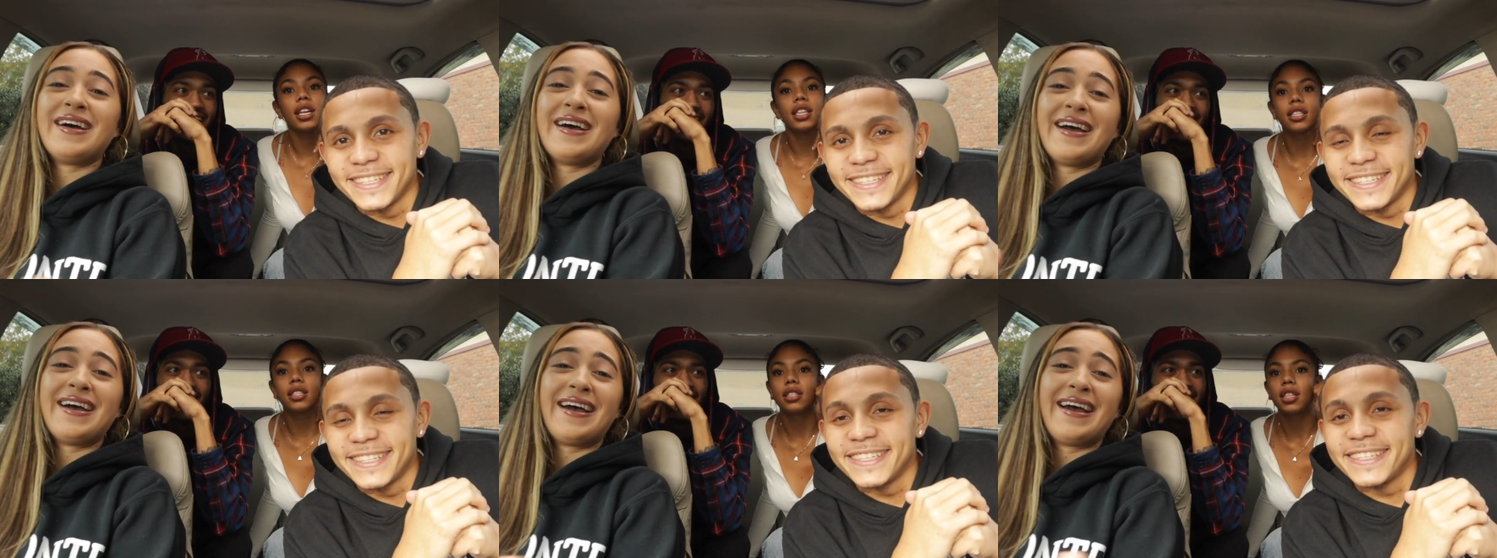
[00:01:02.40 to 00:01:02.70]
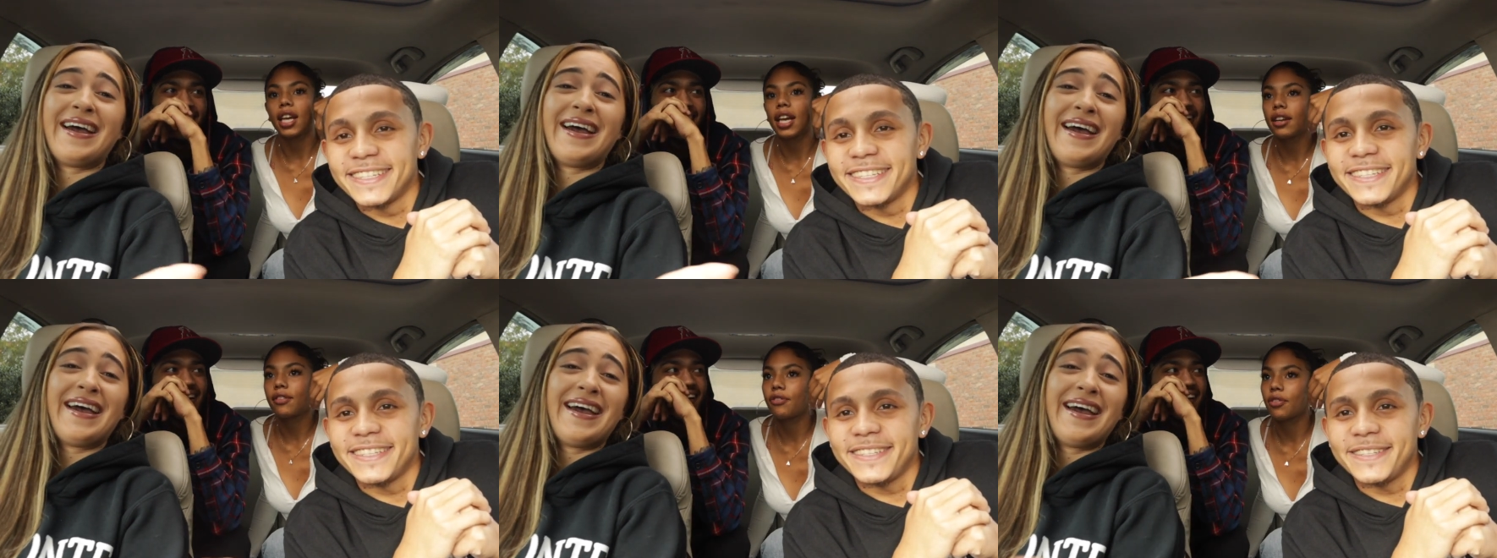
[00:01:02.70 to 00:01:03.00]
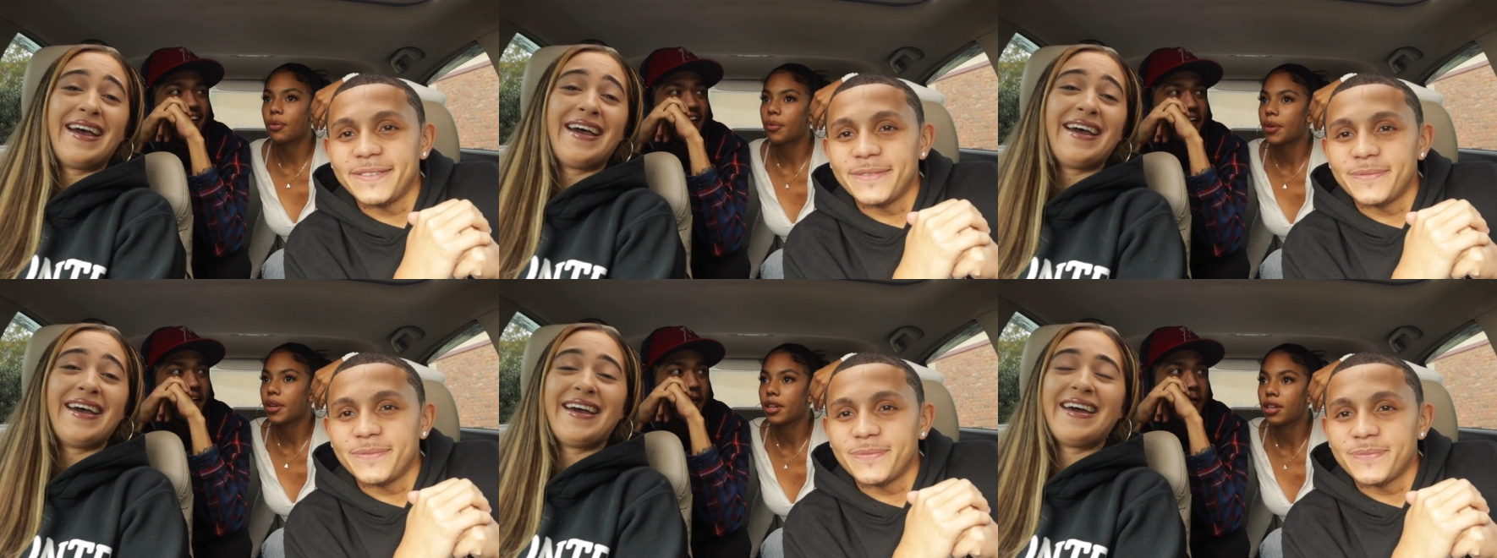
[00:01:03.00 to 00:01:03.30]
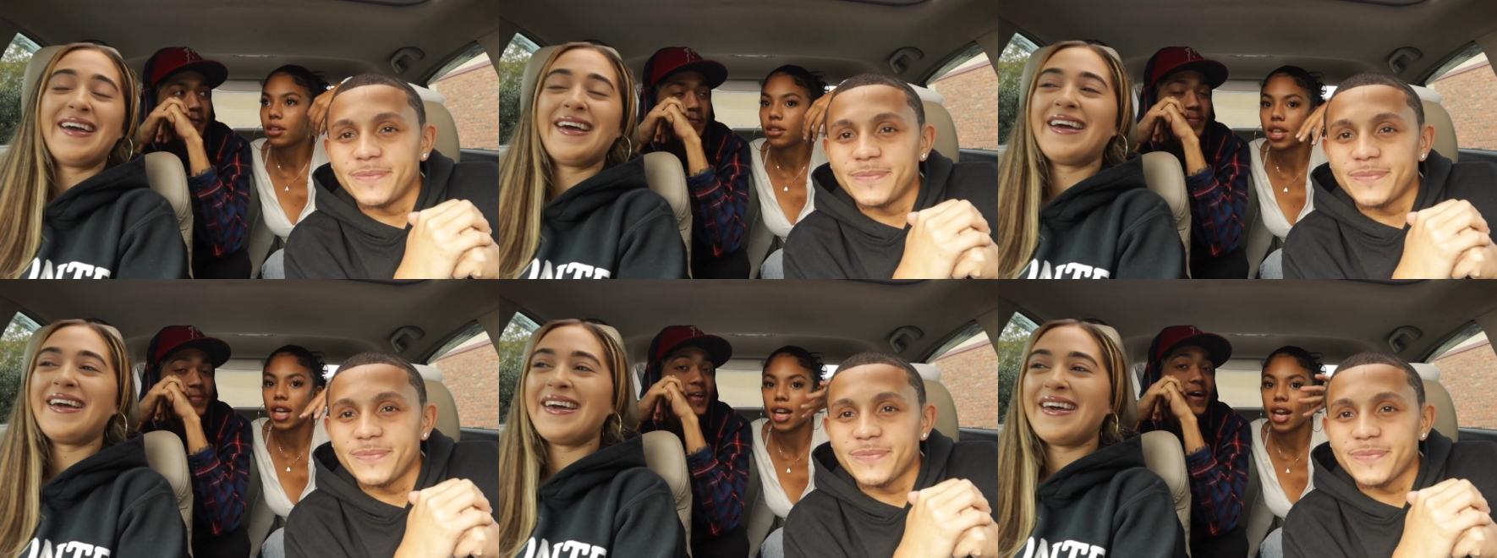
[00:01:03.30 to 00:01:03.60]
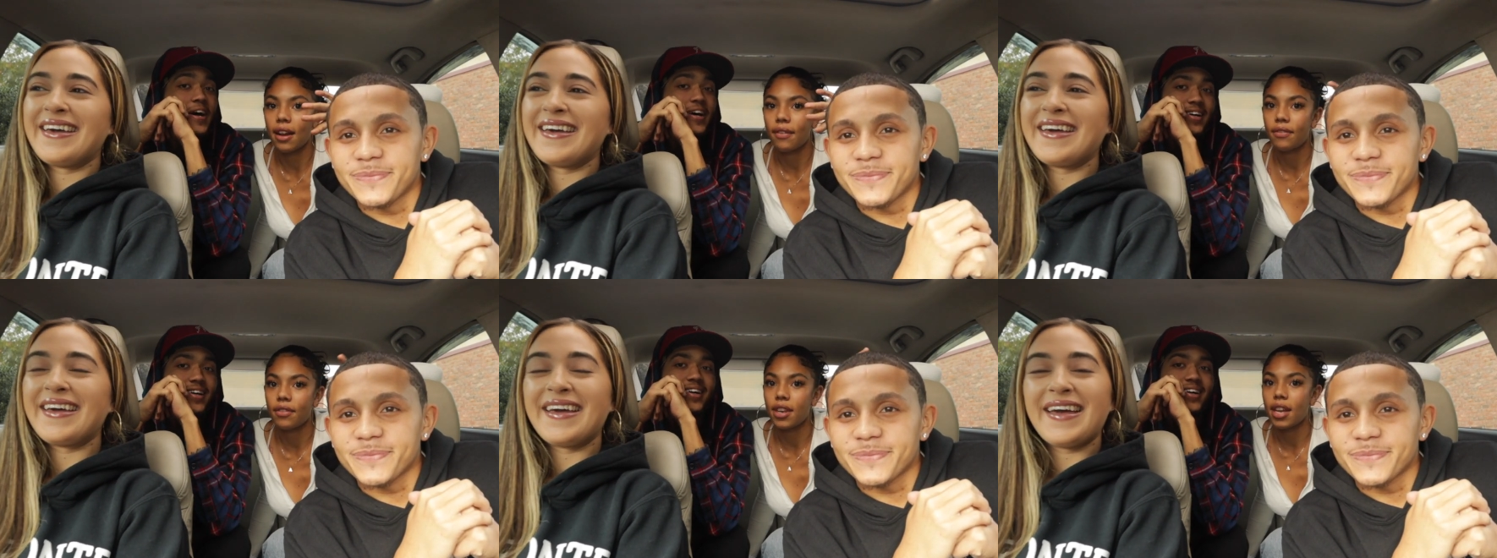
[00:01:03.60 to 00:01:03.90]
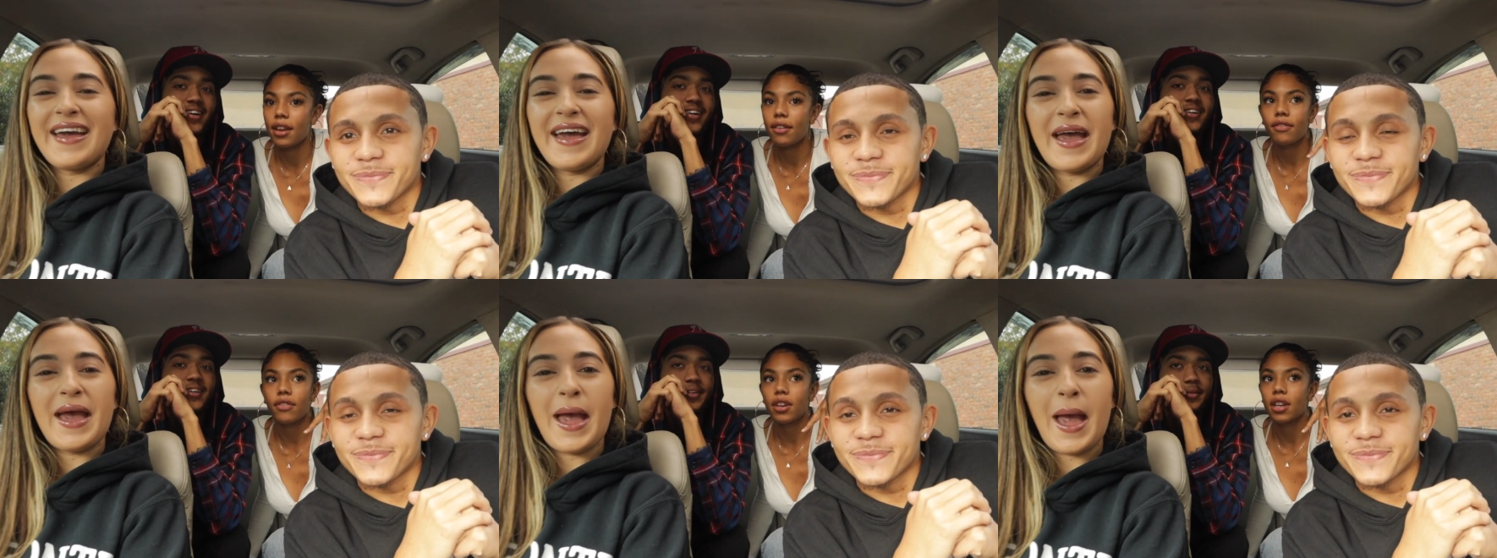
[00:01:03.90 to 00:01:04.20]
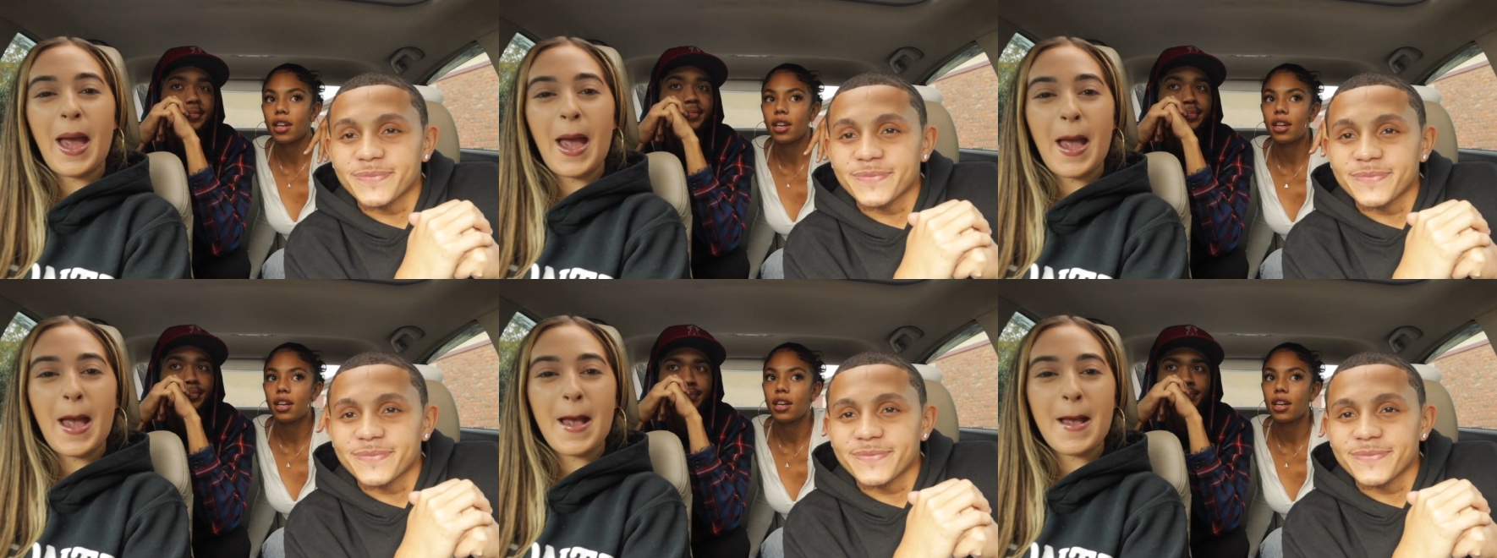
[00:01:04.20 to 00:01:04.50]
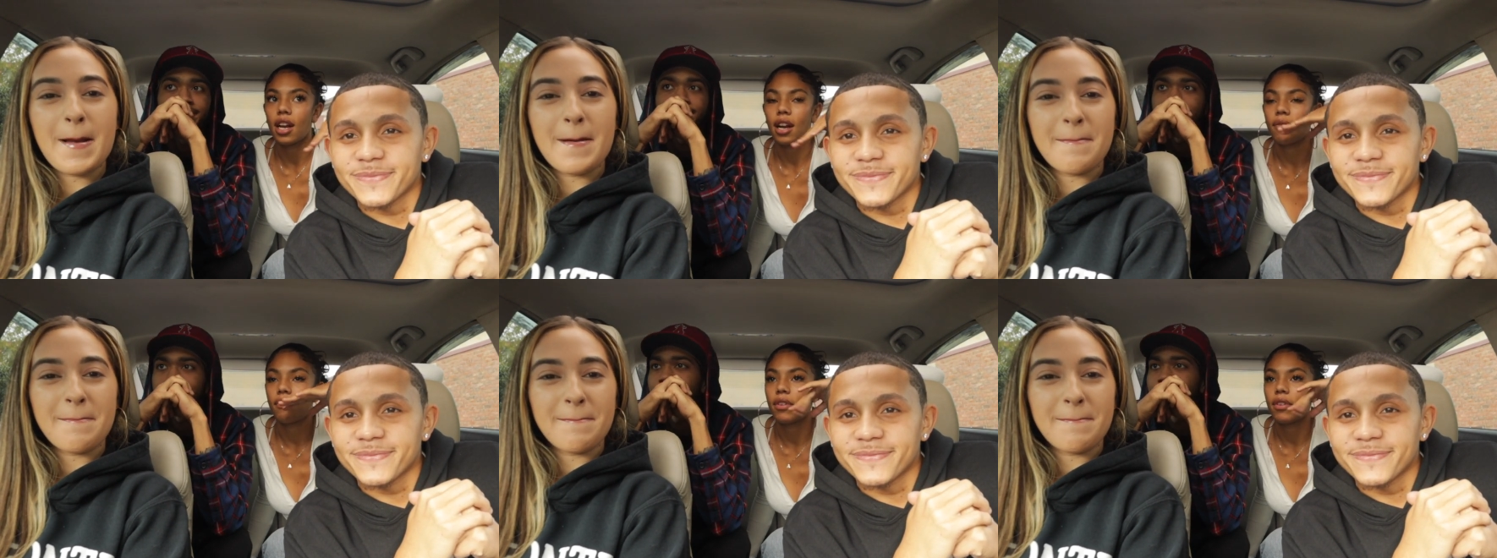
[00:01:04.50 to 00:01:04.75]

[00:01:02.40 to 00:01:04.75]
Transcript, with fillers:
Speaker 1: it's like for real. Like nah. I've never, I've